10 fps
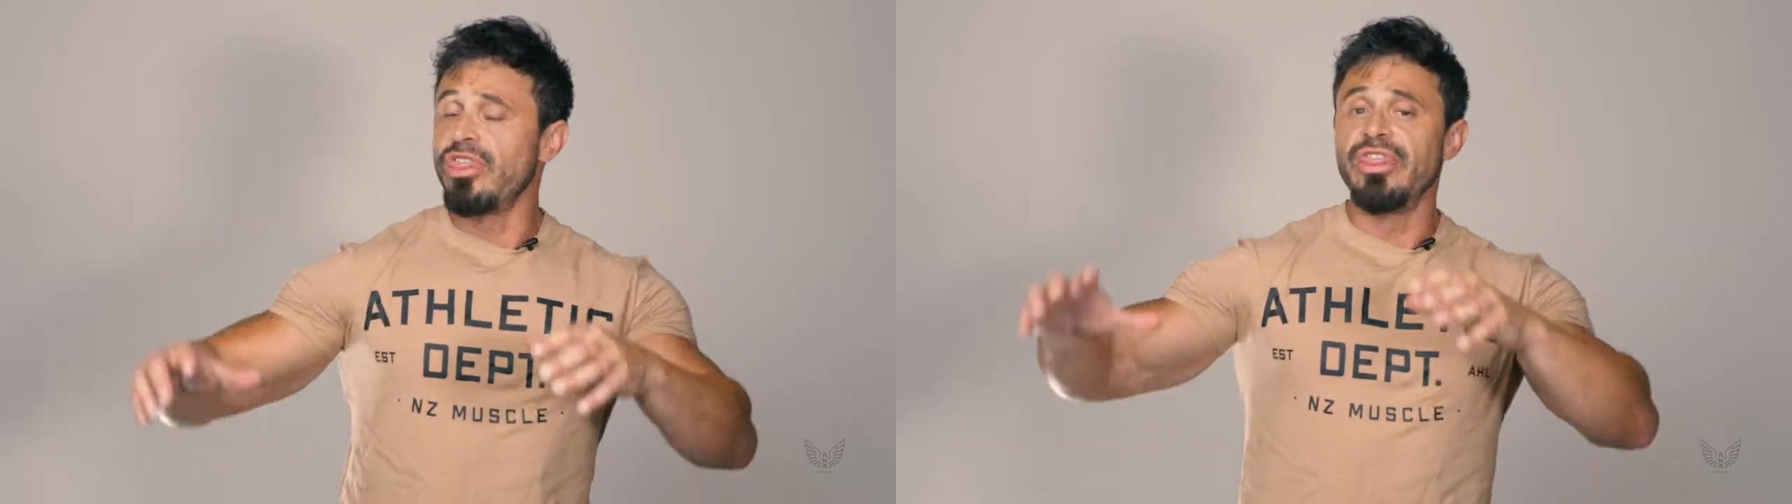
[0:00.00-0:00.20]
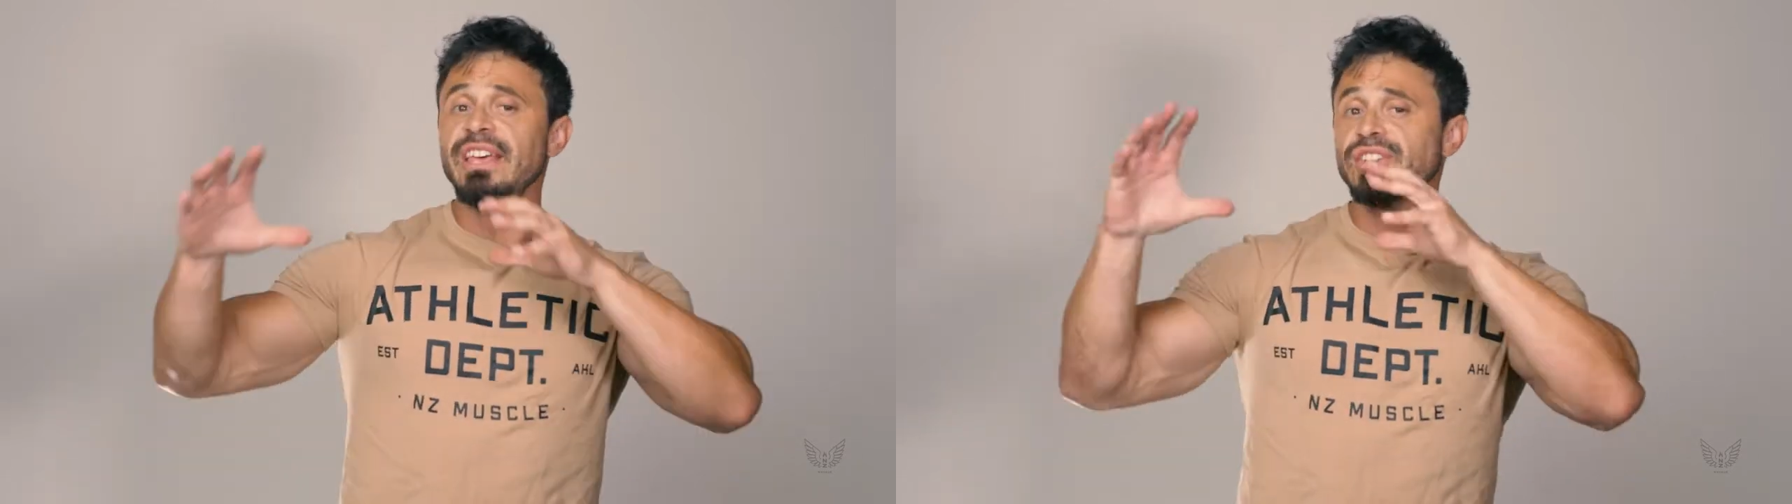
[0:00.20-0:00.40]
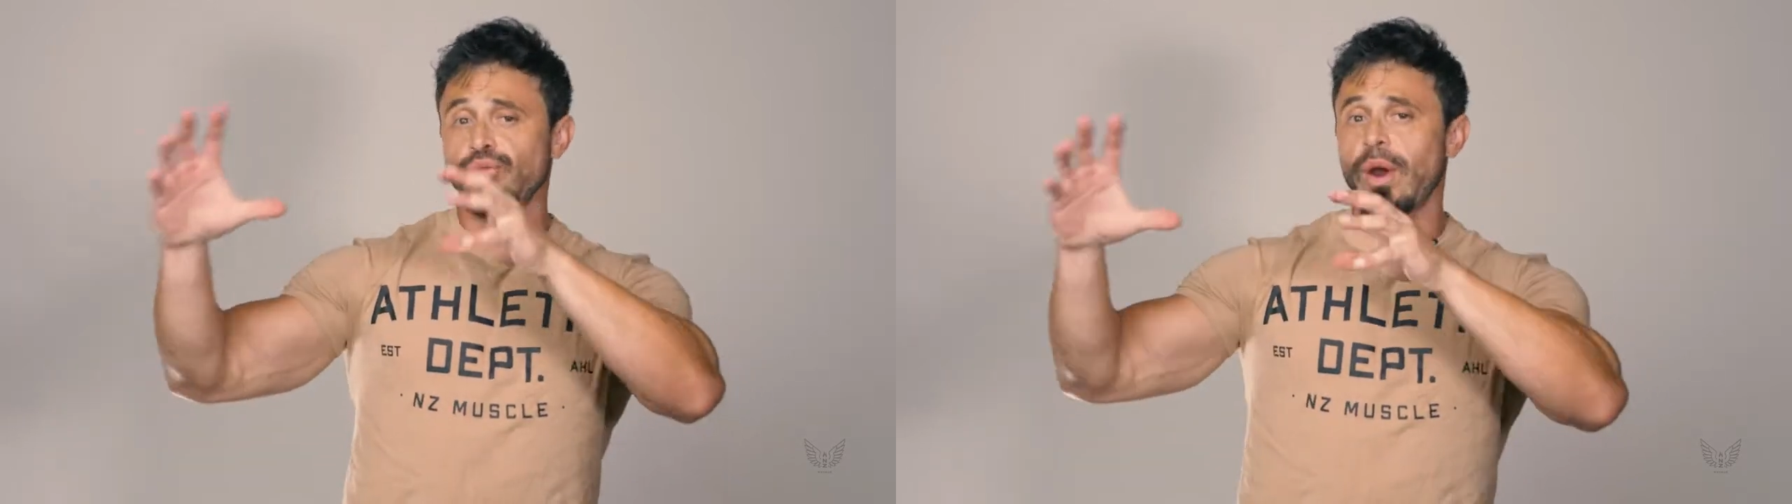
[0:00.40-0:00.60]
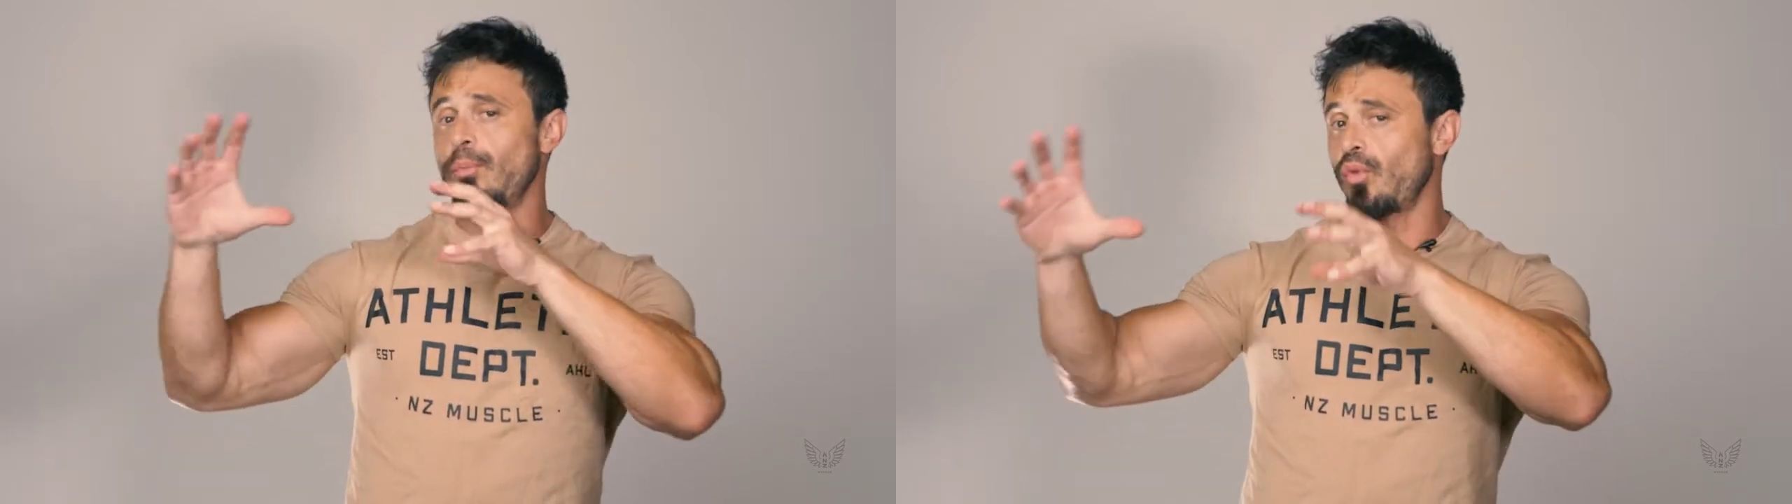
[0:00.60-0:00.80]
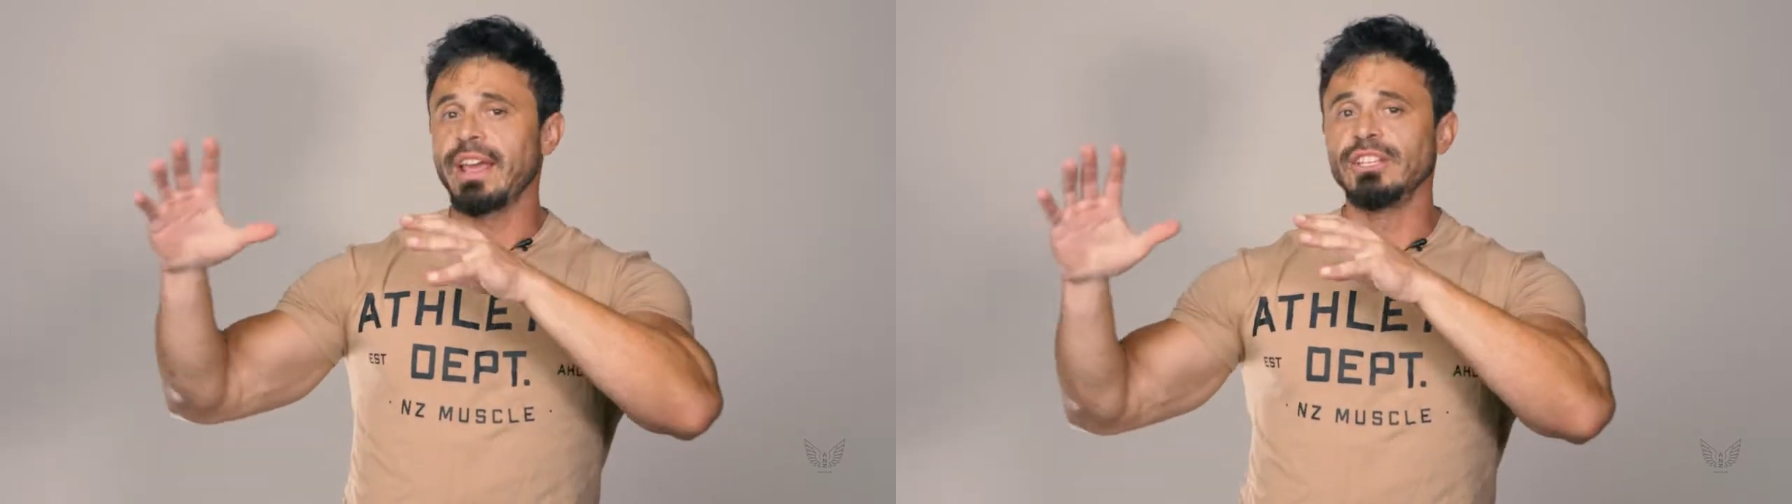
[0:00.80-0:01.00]
this
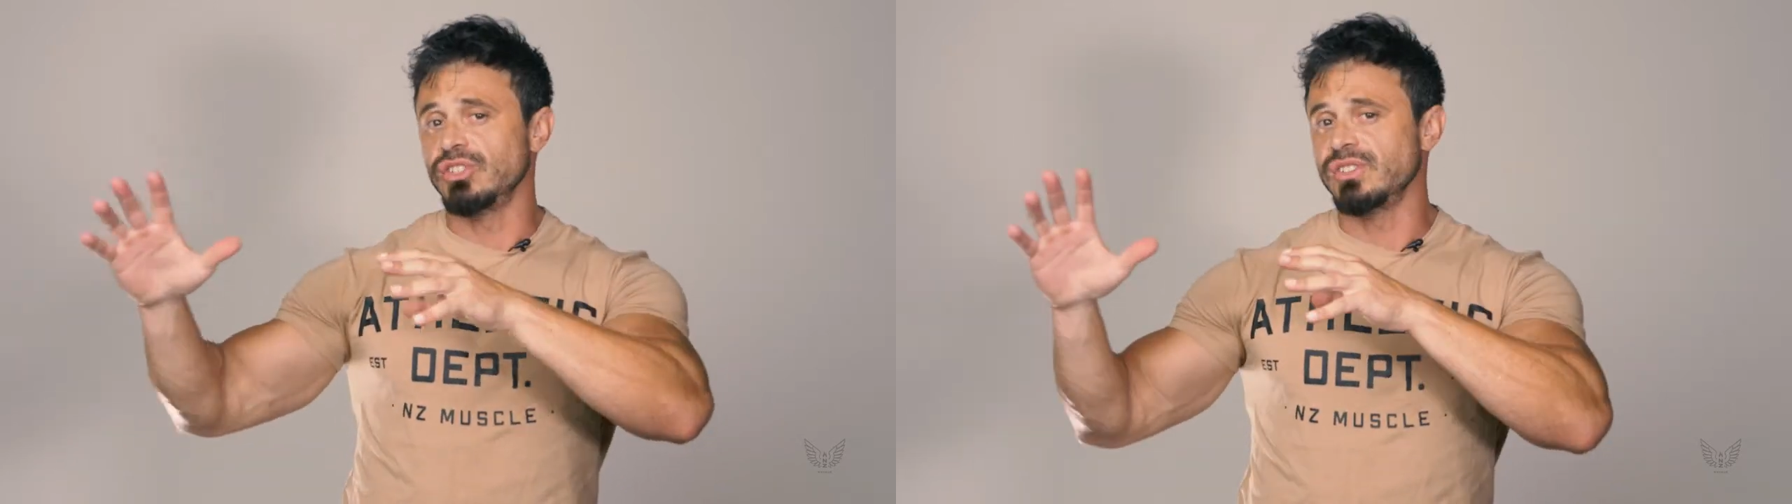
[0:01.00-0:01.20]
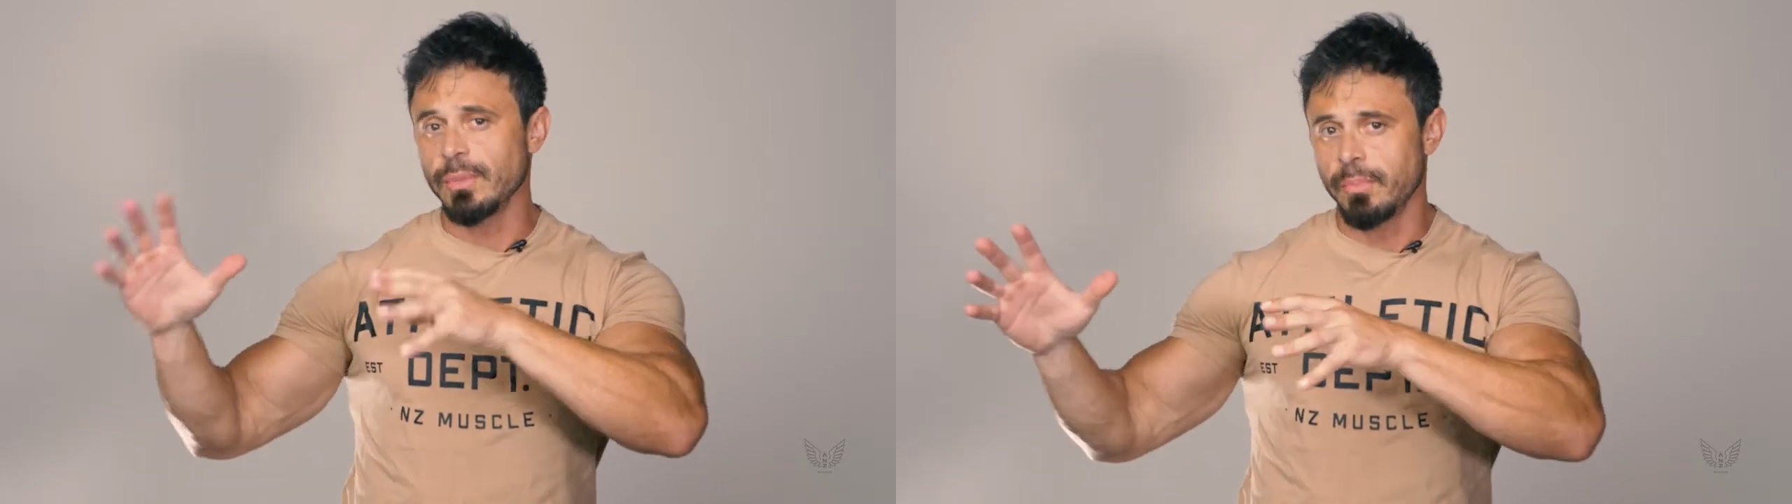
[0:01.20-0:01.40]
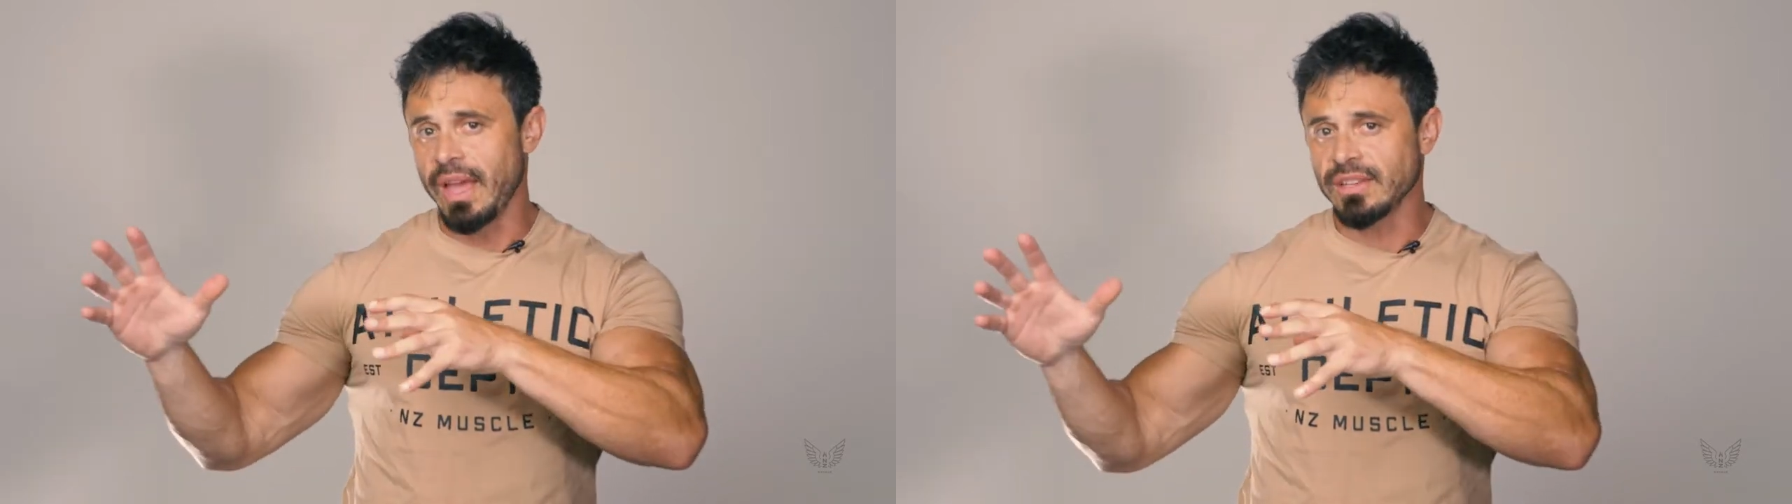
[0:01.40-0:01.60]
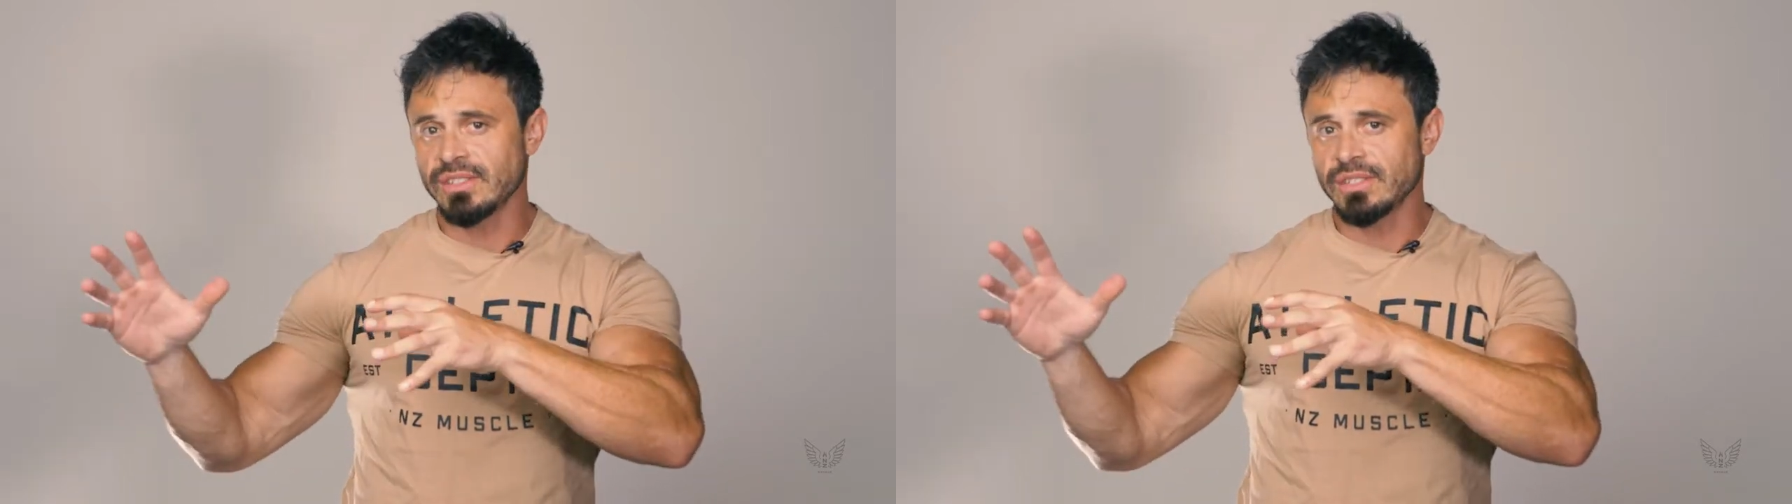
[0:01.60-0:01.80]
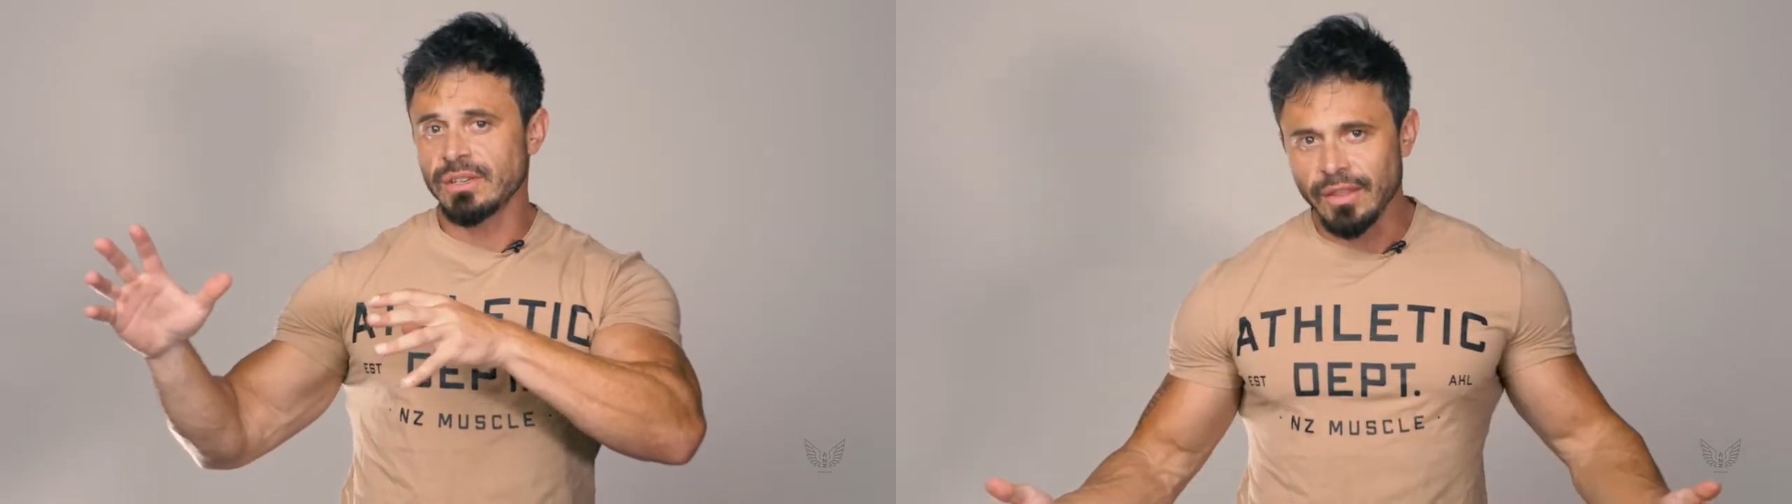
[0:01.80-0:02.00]
rep range is the
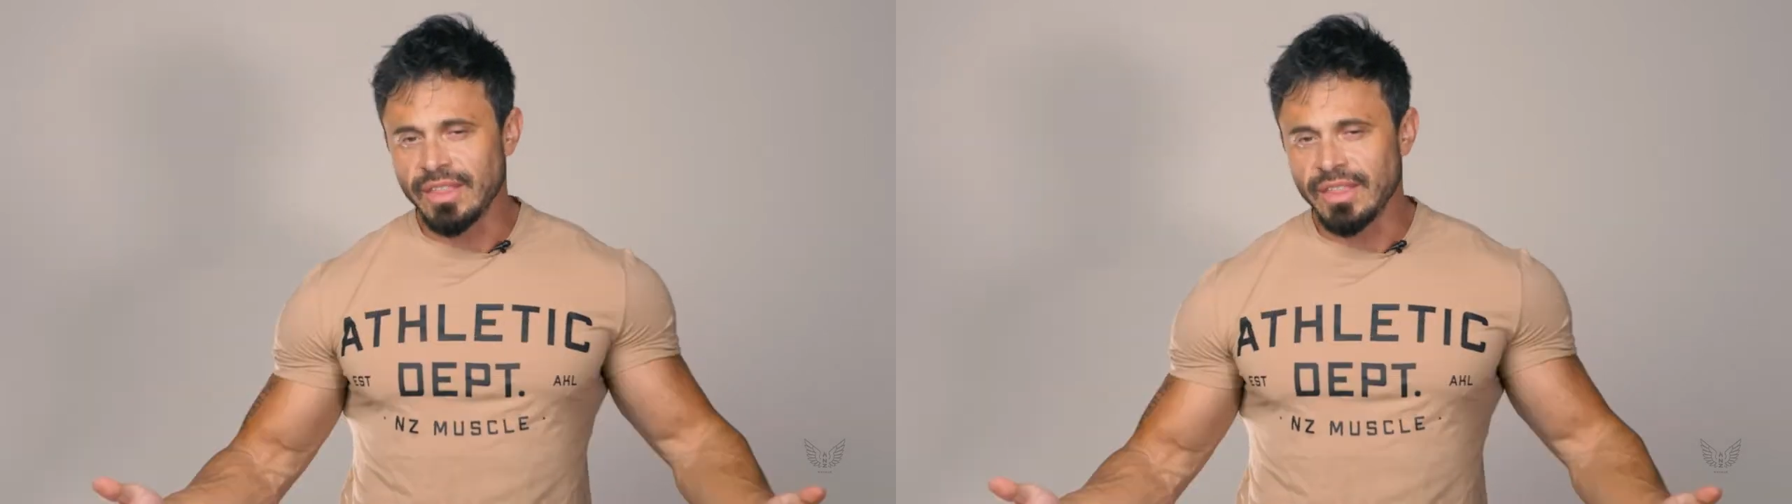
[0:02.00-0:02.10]
best.